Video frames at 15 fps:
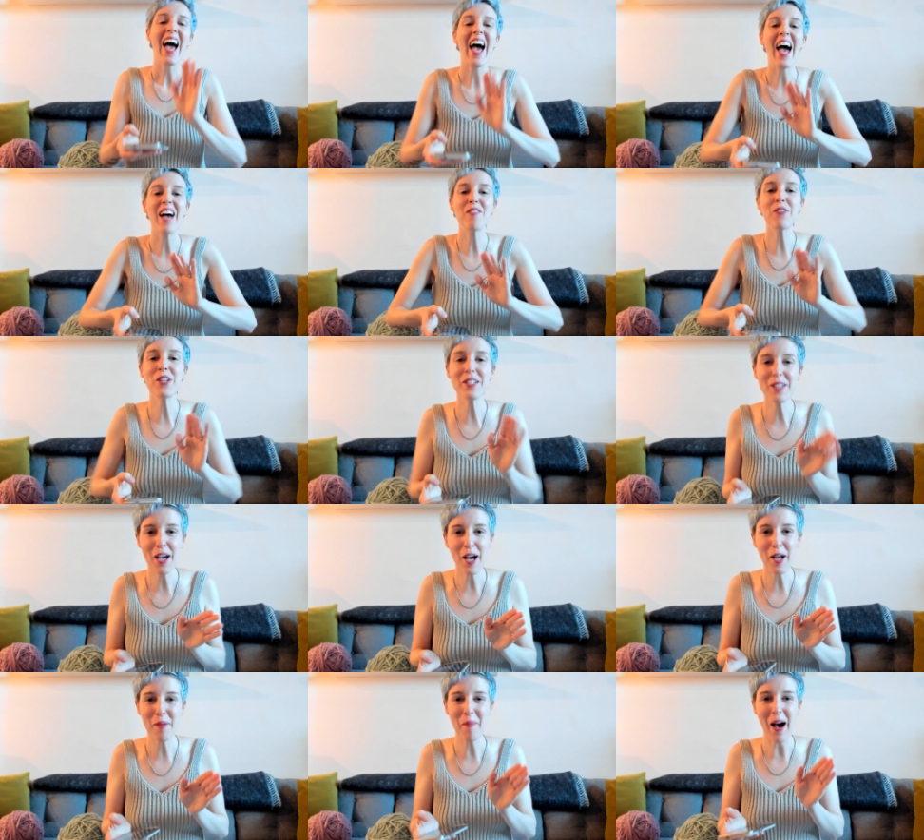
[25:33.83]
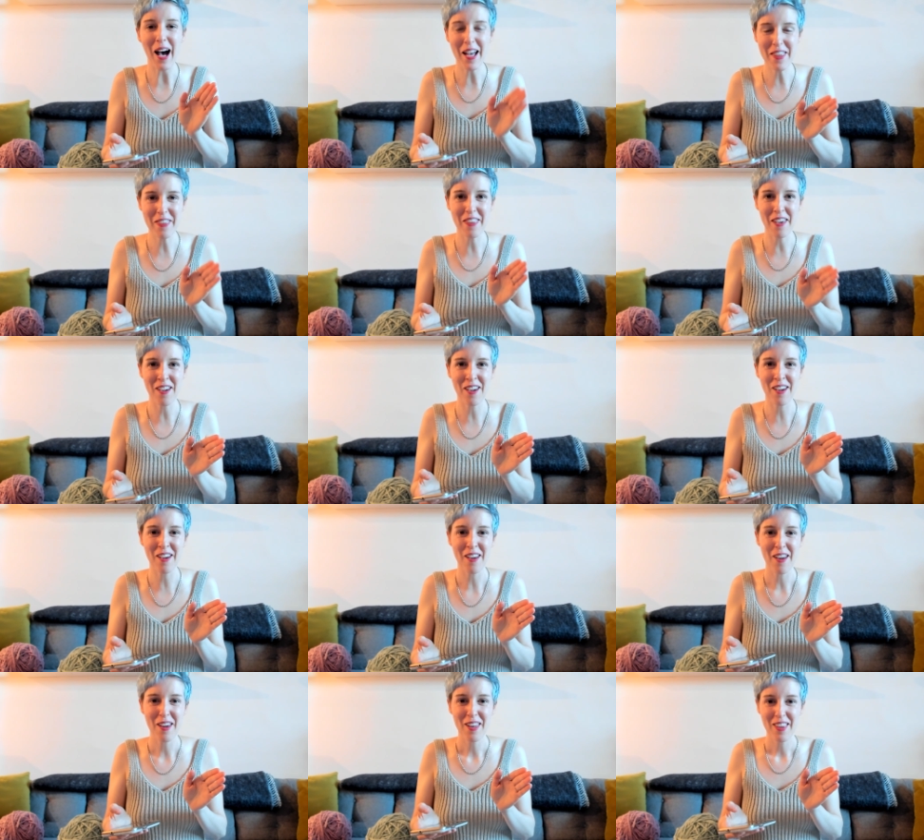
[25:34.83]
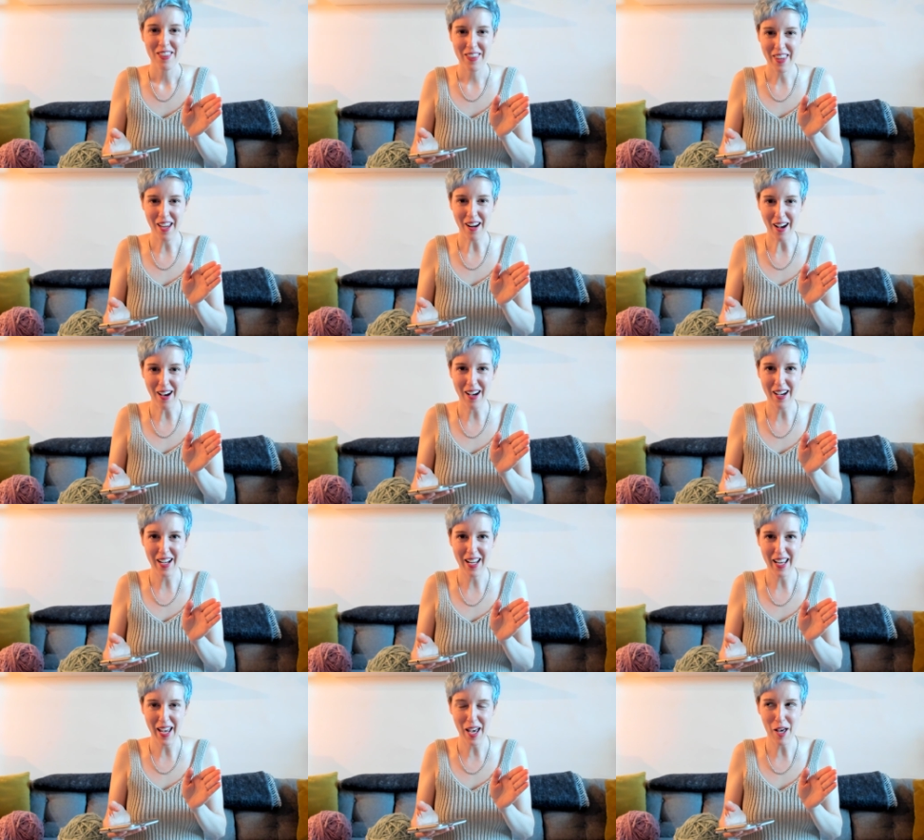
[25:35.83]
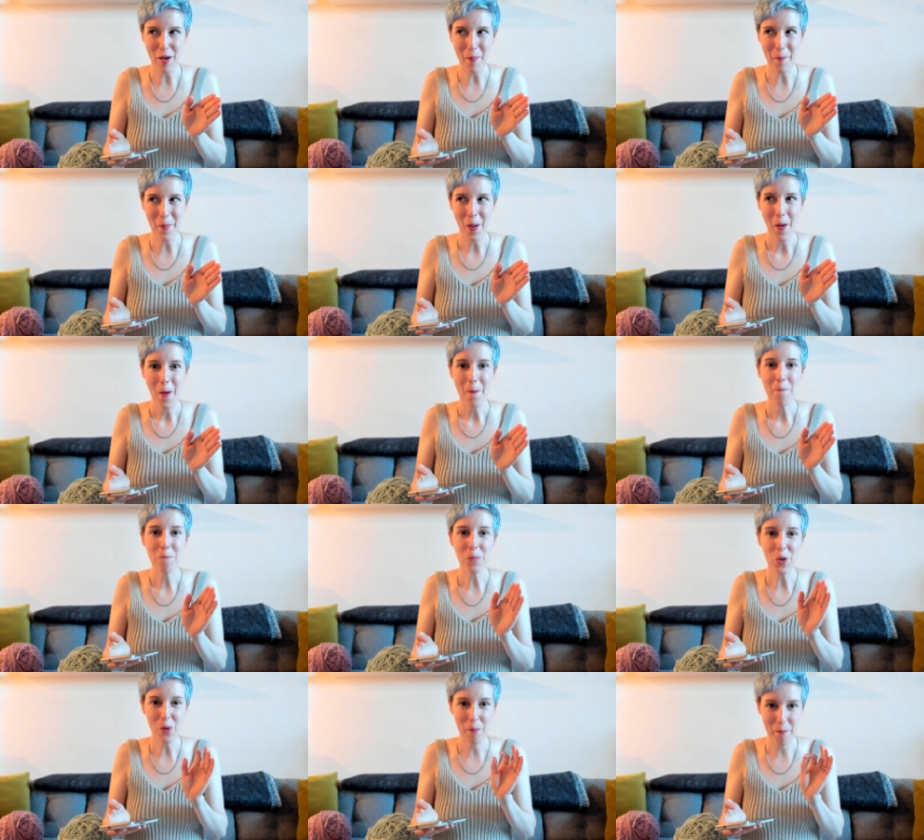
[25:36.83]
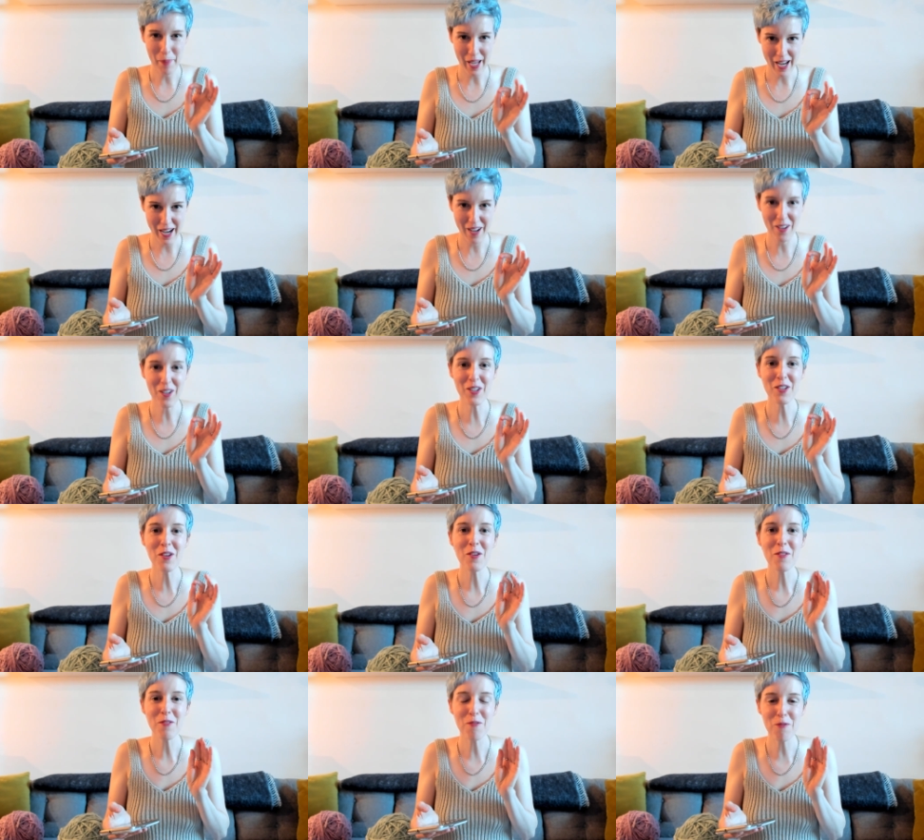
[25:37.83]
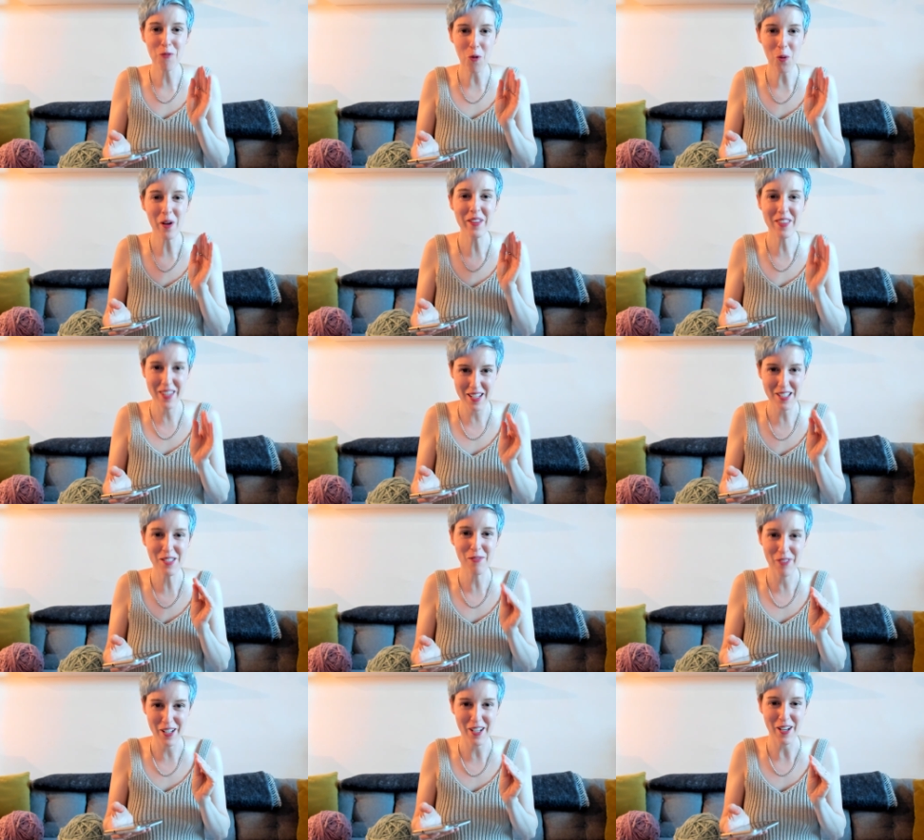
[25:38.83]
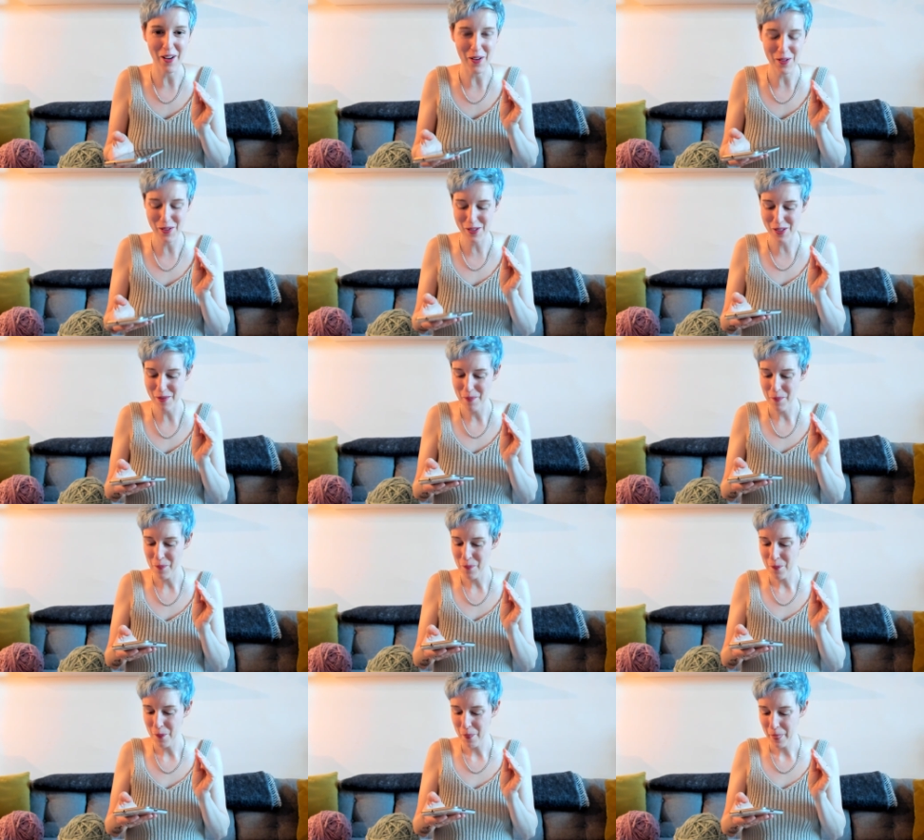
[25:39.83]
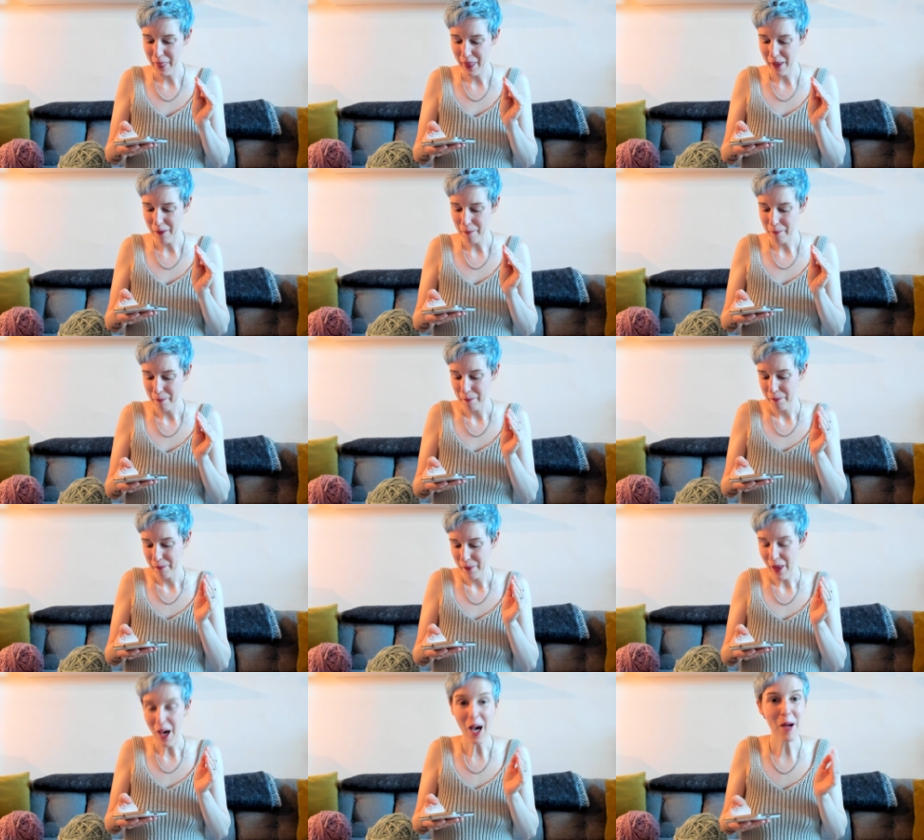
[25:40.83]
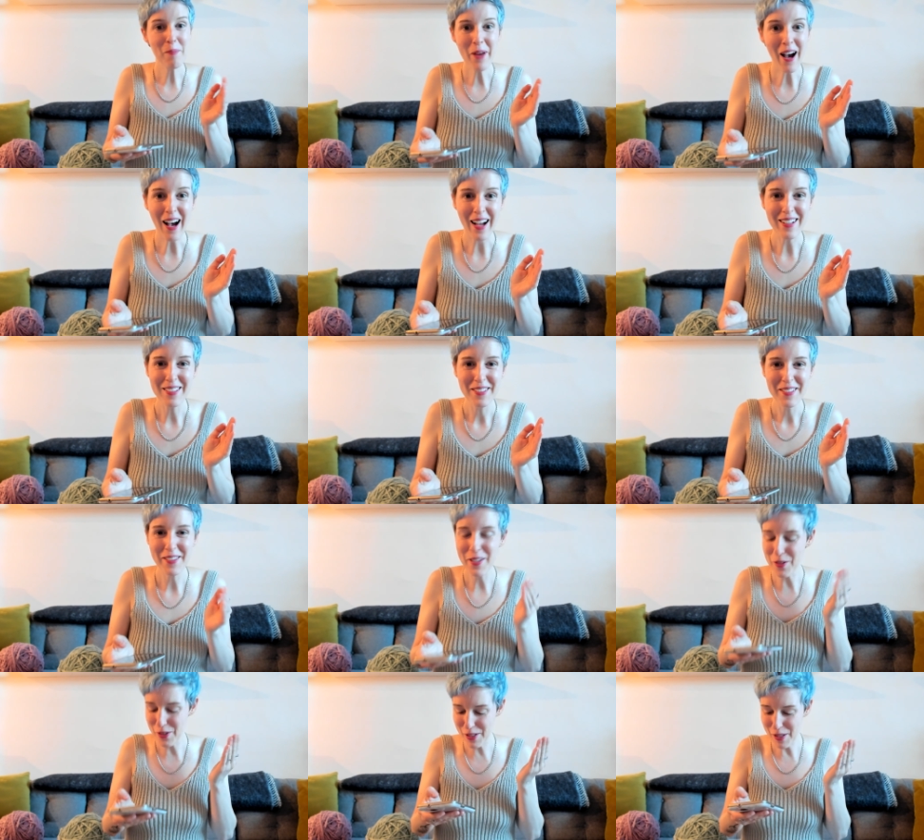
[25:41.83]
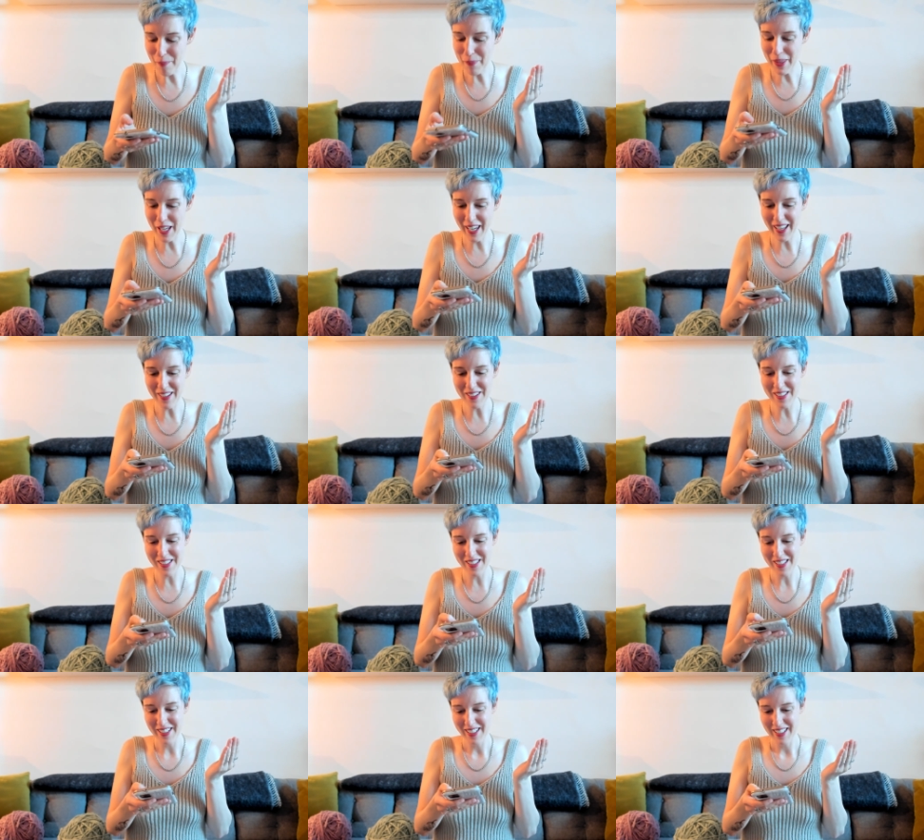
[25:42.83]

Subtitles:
Every time I think that I am prepared for these videos, I'm not. There's something else.